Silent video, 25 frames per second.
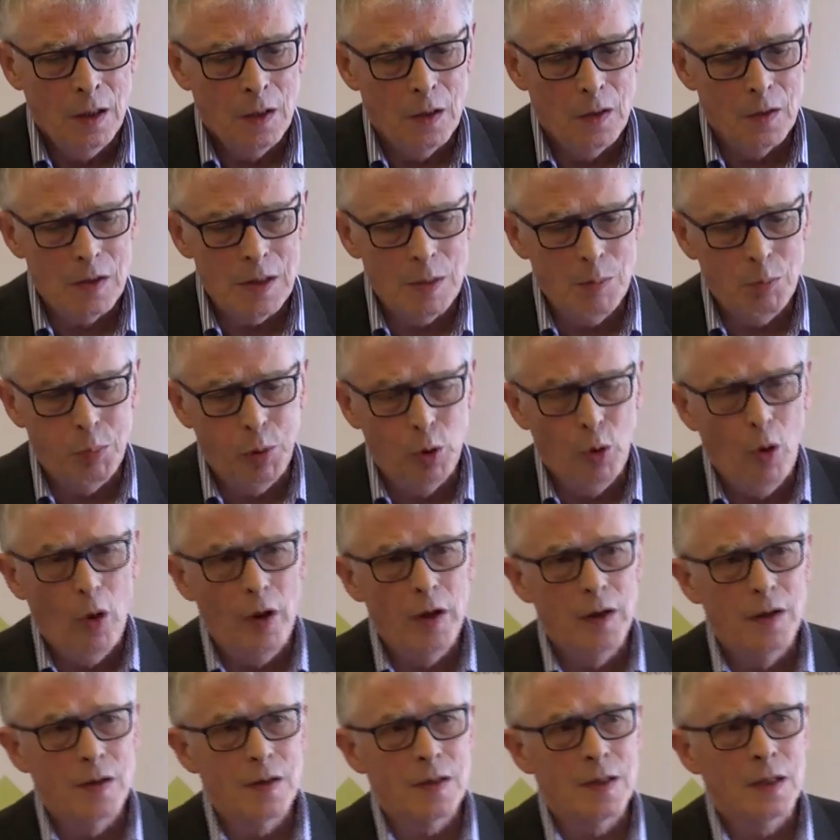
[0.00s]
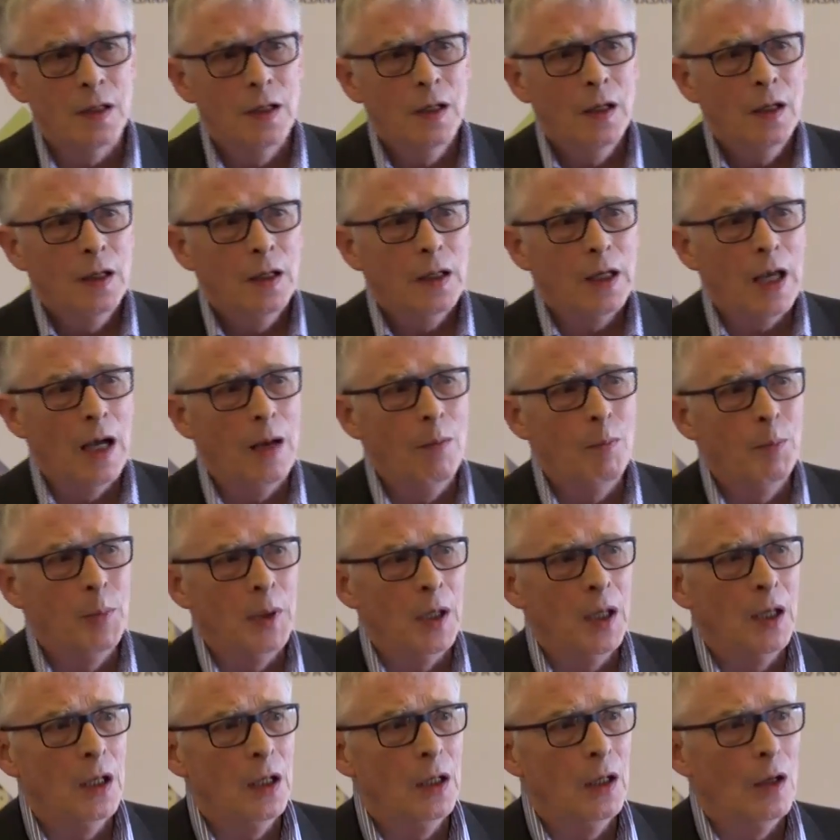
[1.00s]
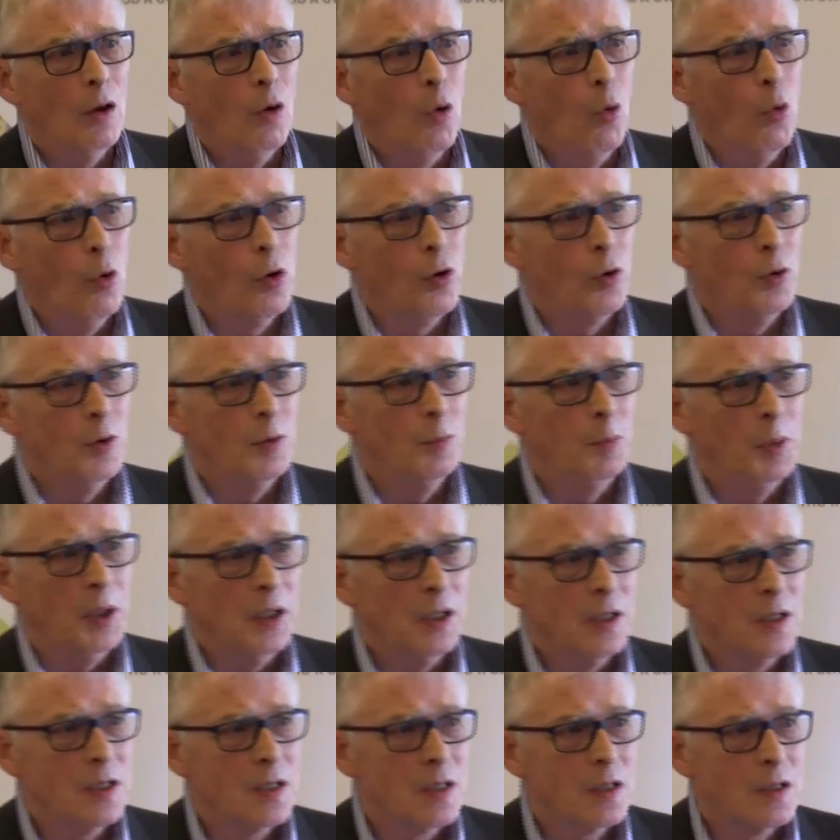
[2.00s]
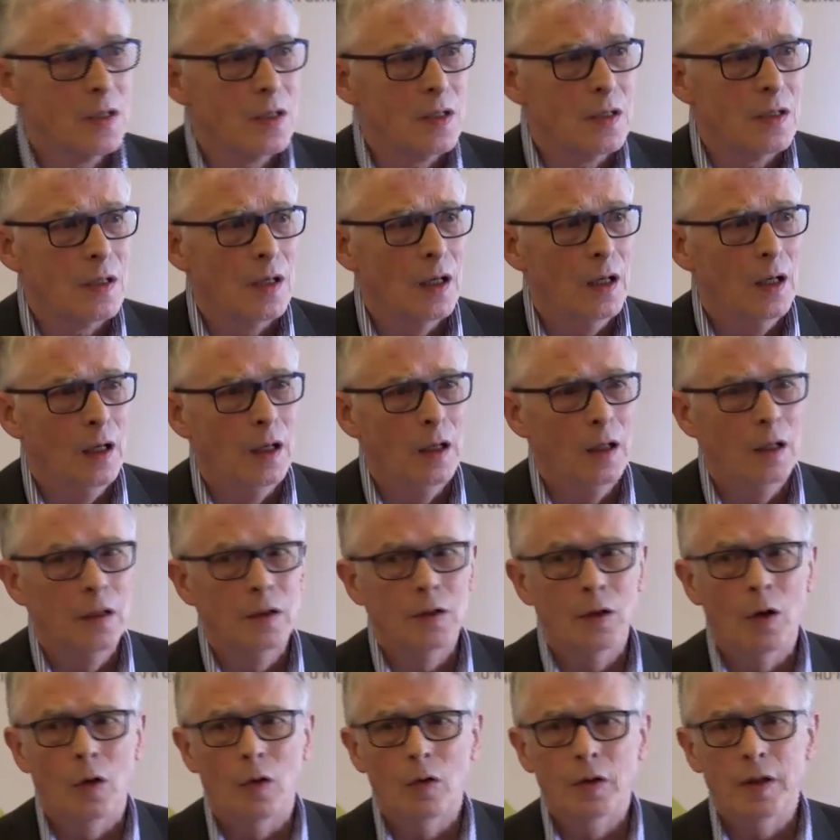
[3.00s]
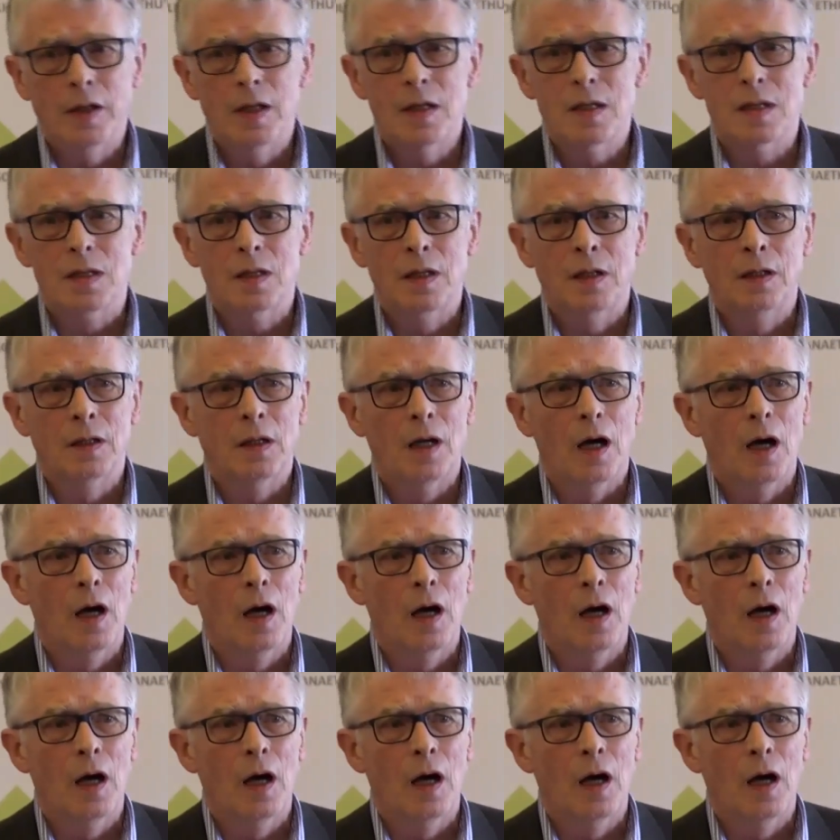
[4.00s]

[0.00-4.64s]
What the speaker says: because employers can be awkward beasts, not least in